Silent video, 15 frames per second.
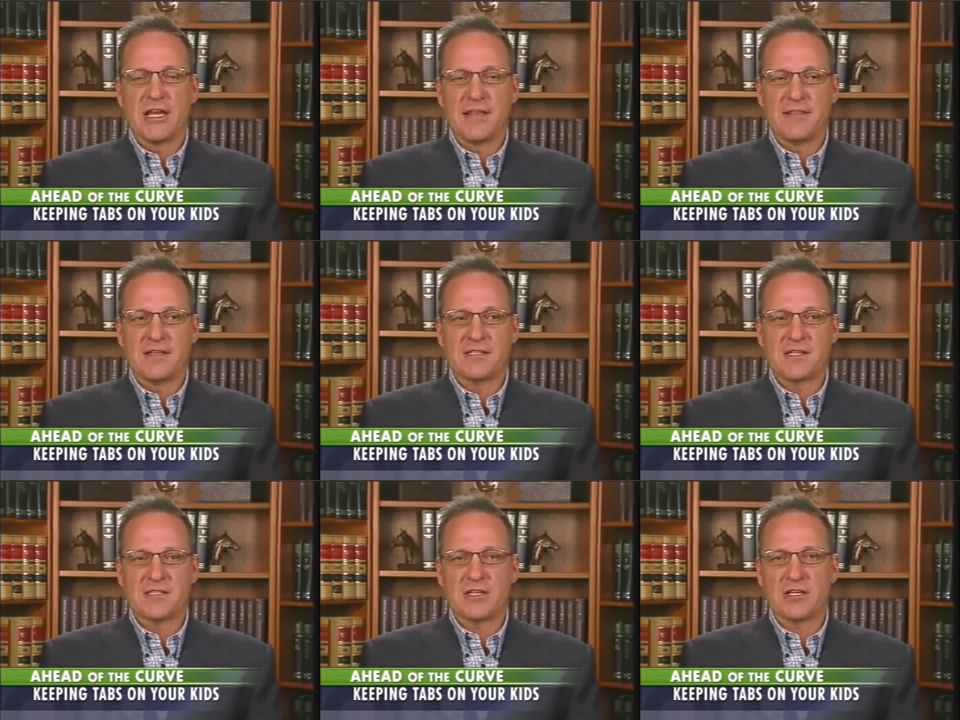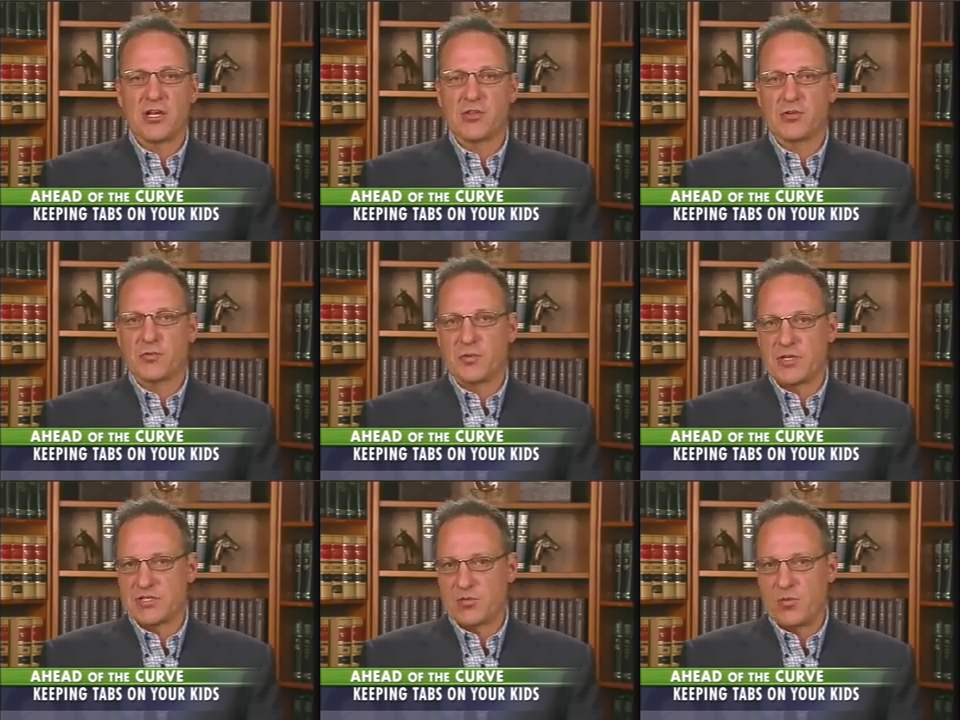and this is another
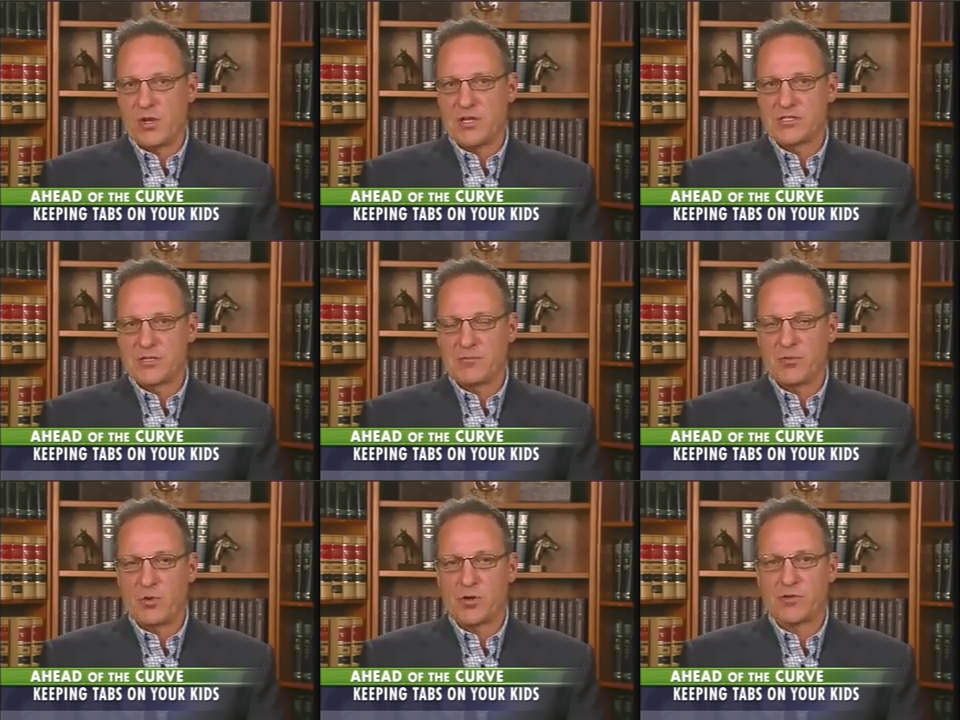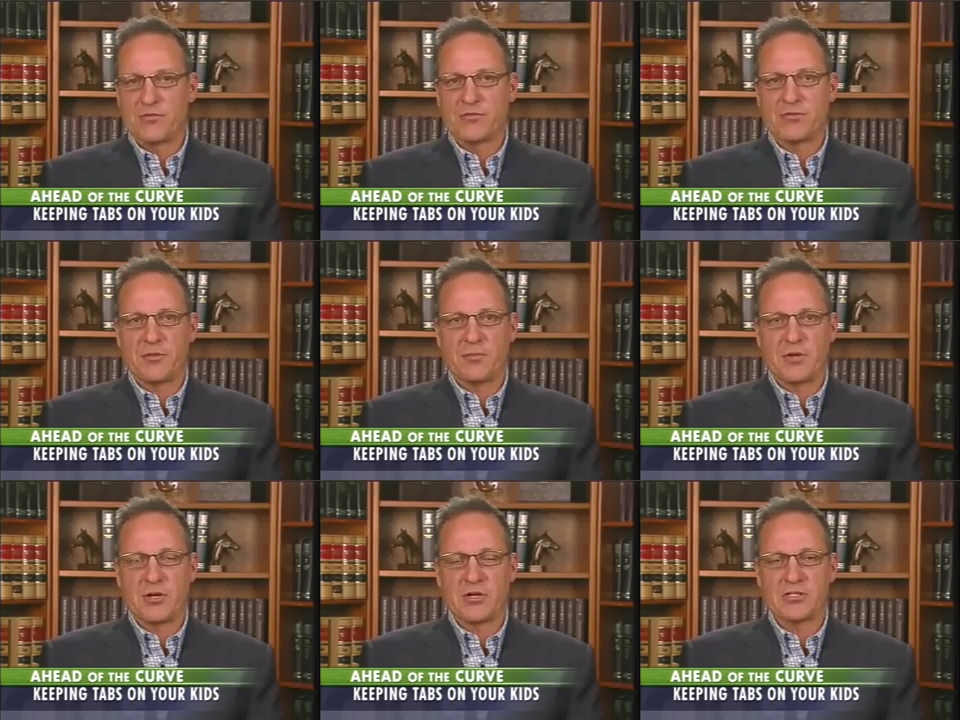reason why it's important for the
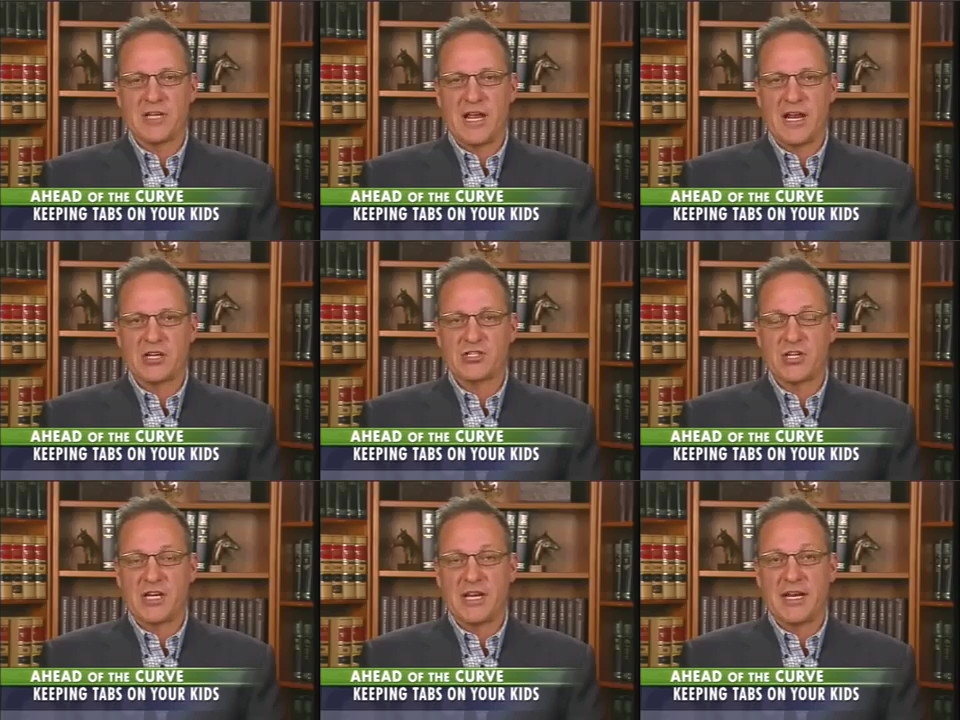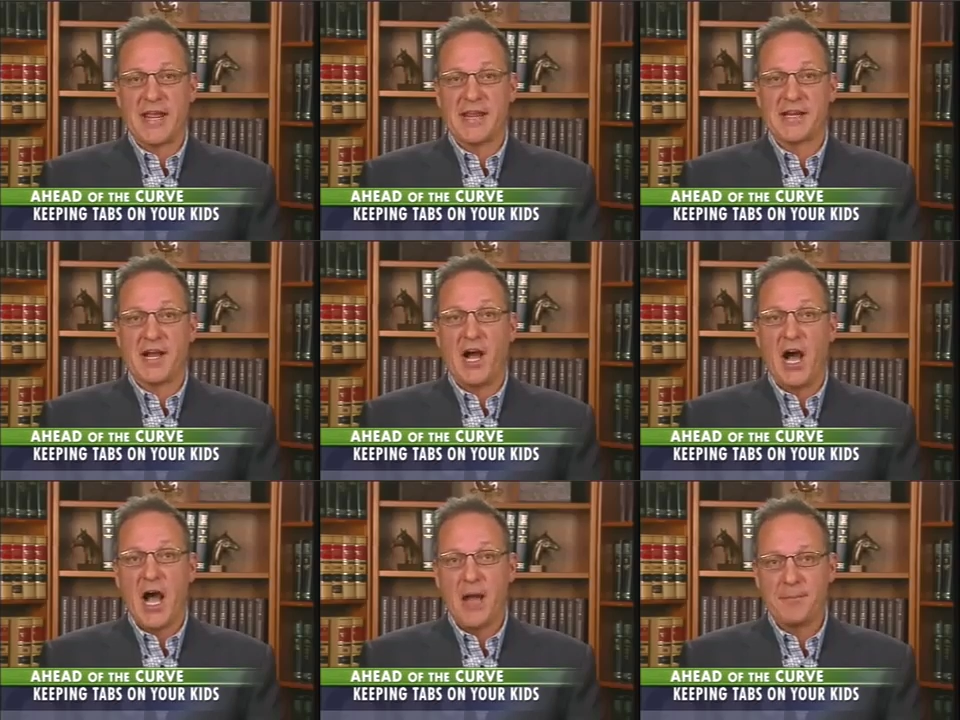parent to actually get a
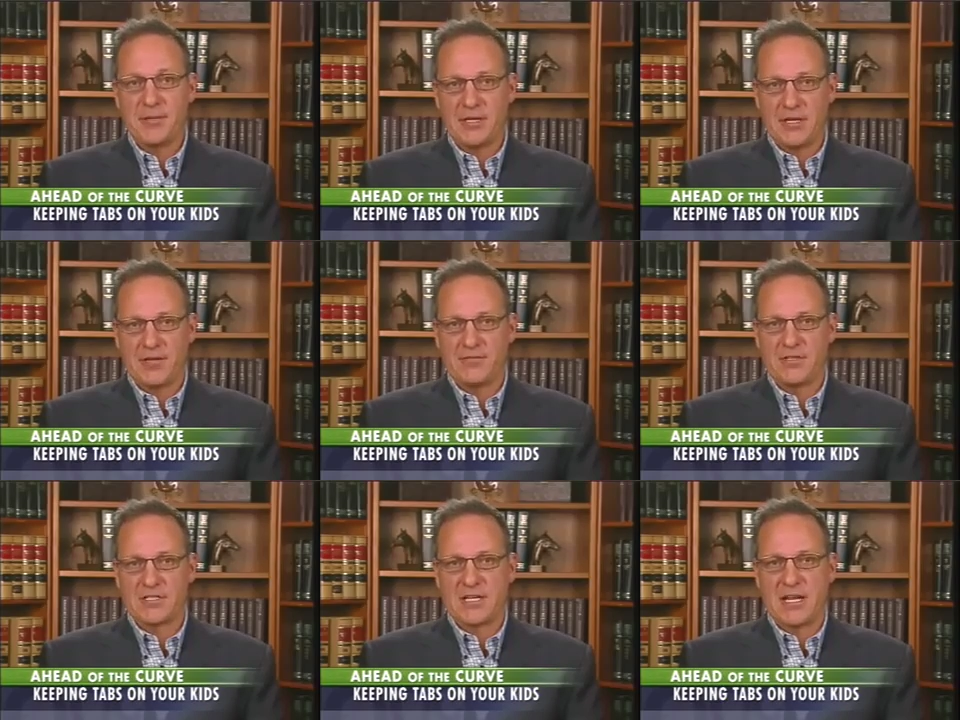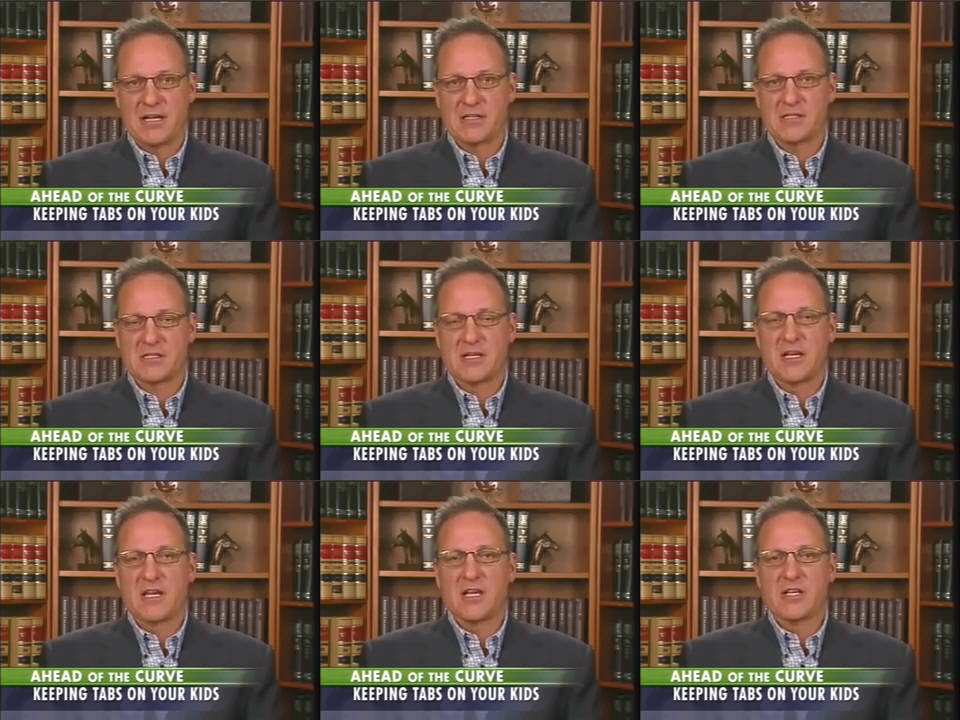copy of the text